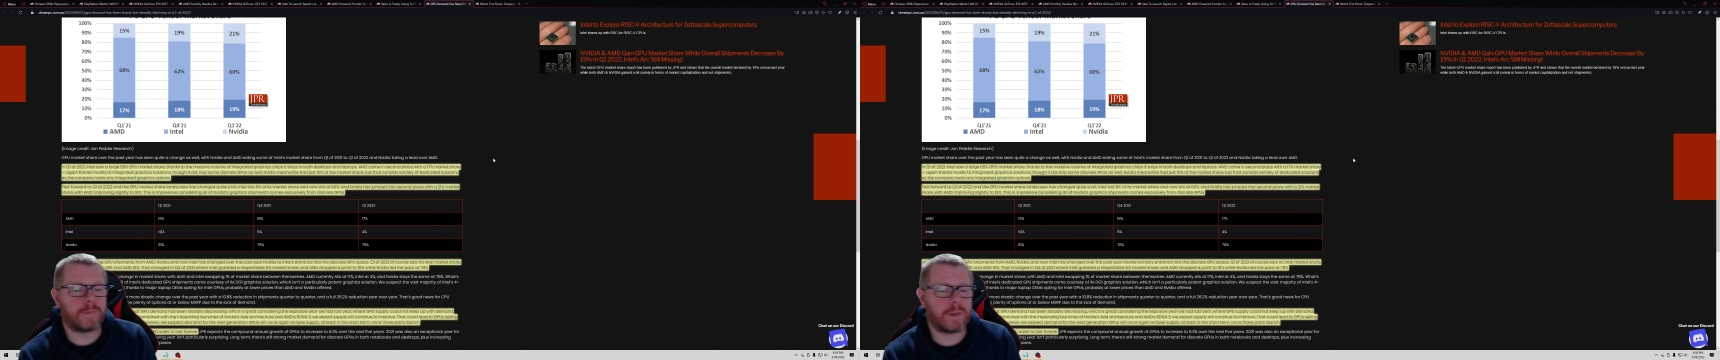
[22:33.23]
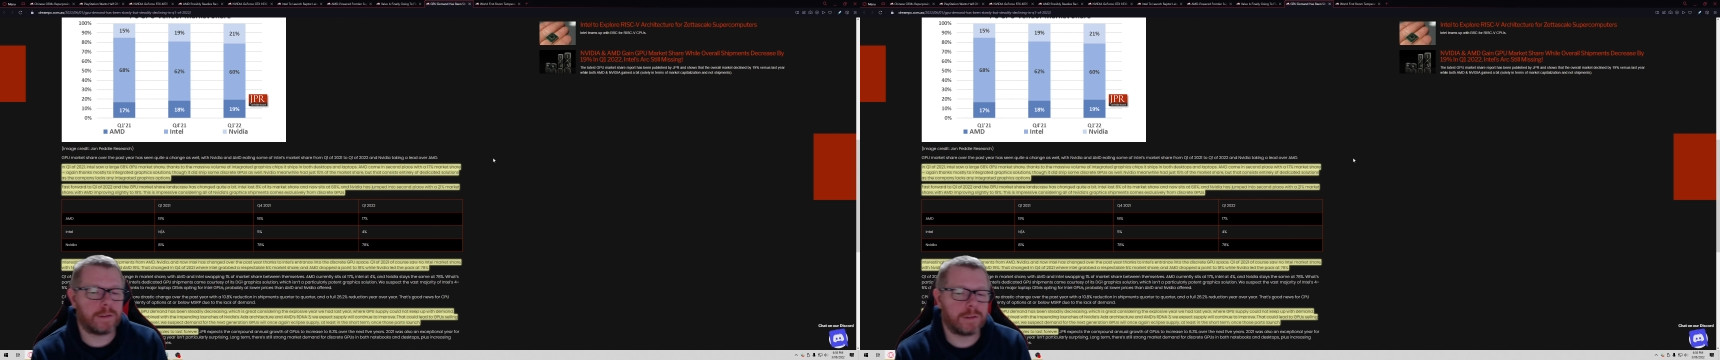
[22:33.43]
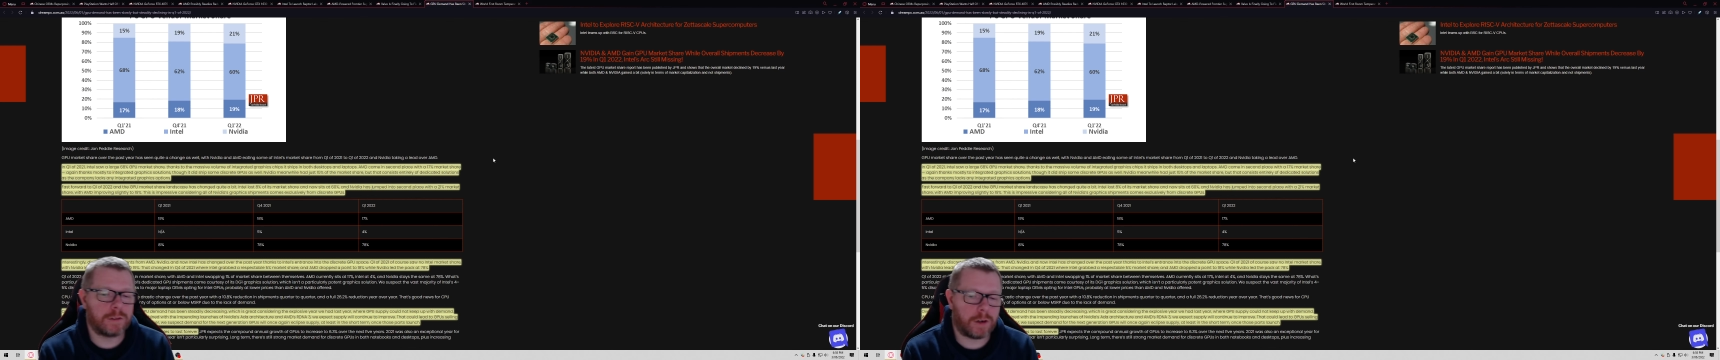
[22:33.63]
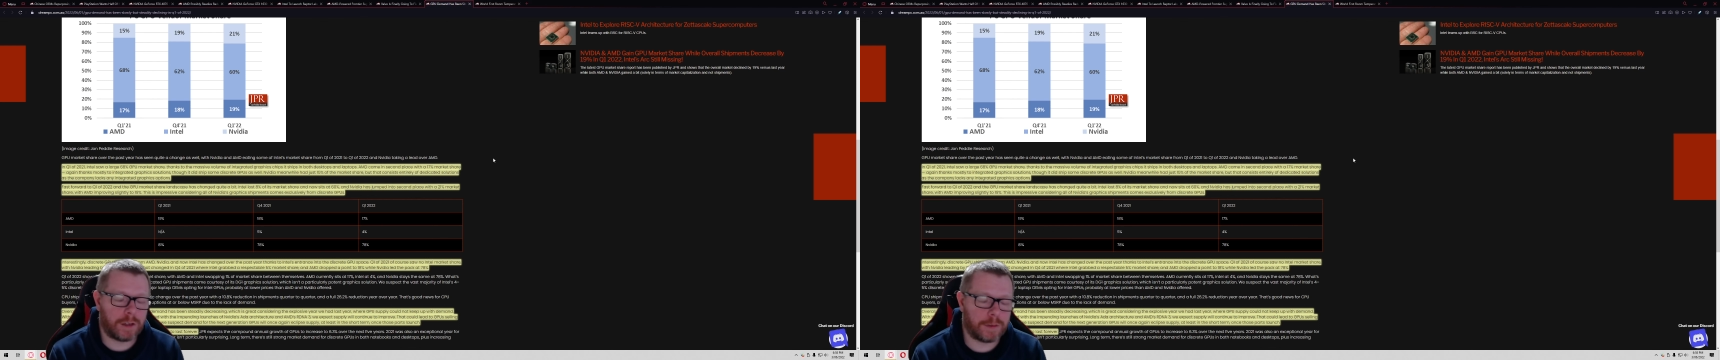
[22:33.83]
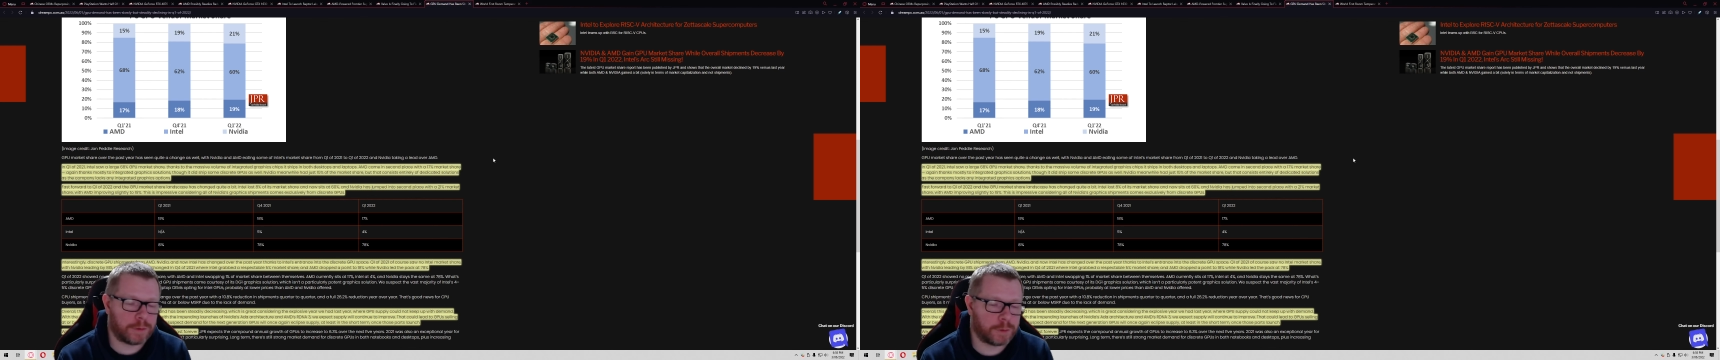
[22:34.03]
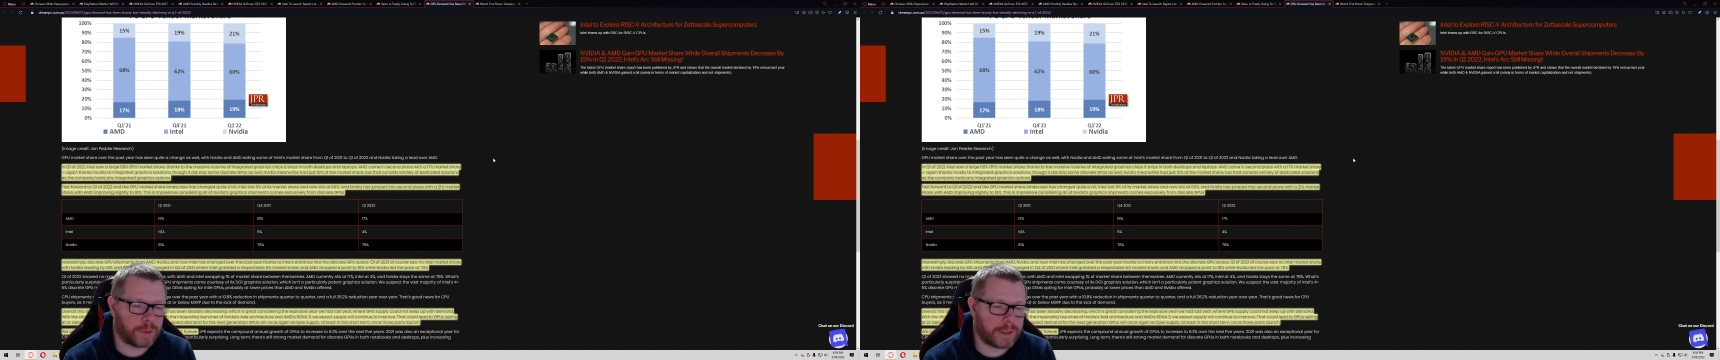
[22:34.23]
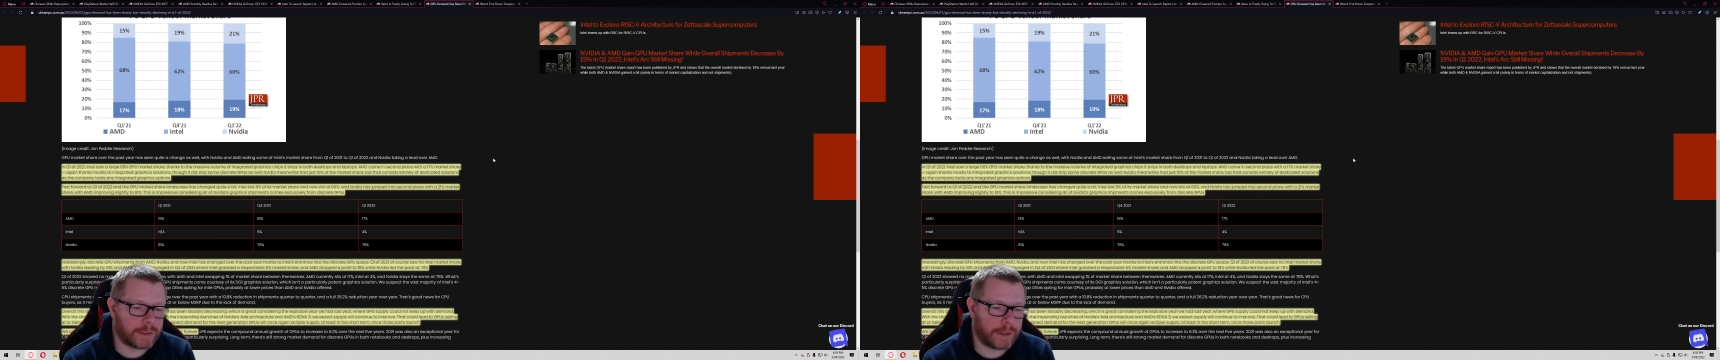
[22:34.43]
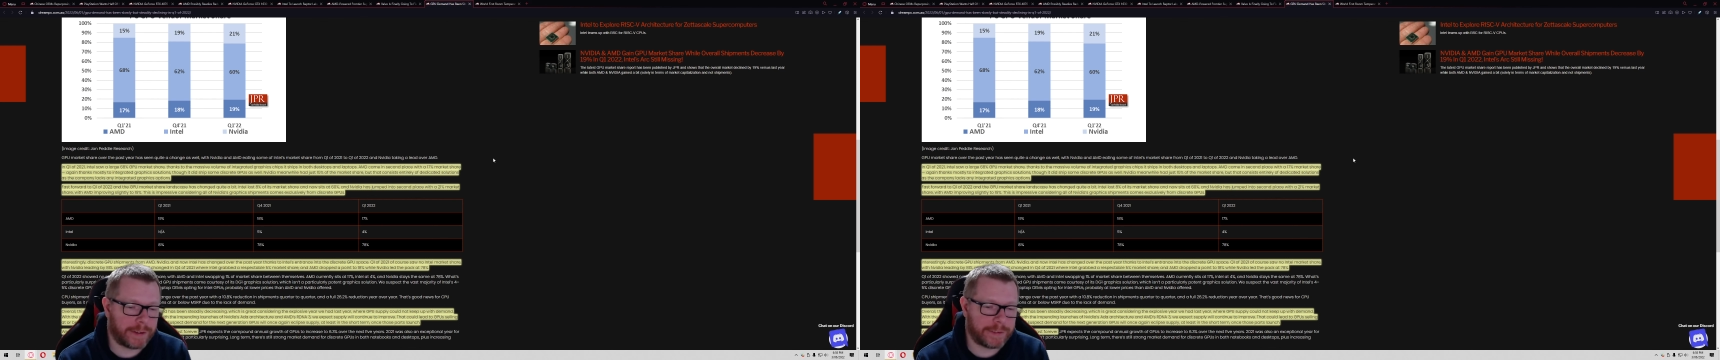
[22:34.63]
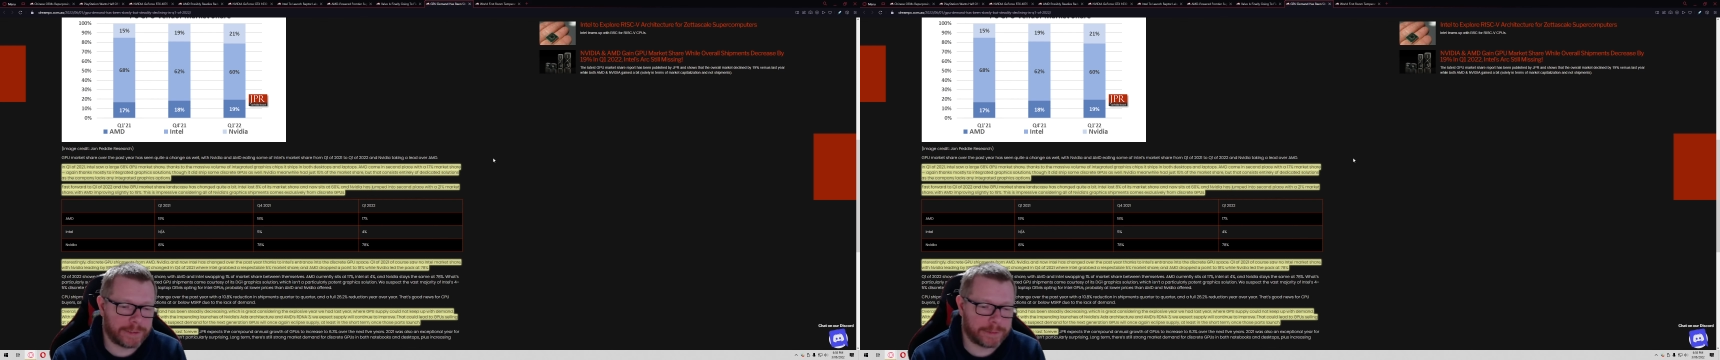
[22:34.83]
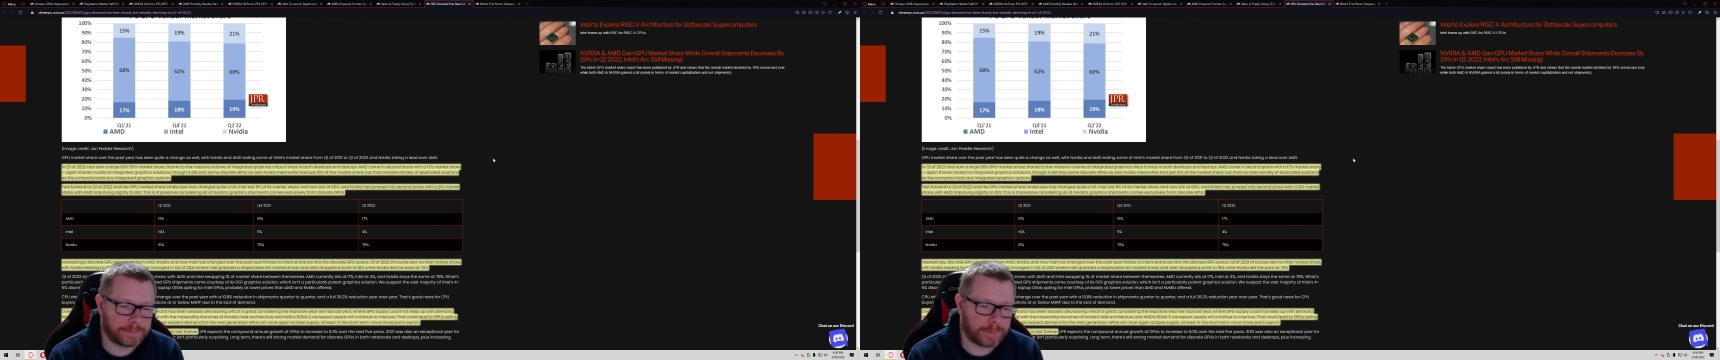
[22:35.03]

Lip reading: stock levels pretty scarce.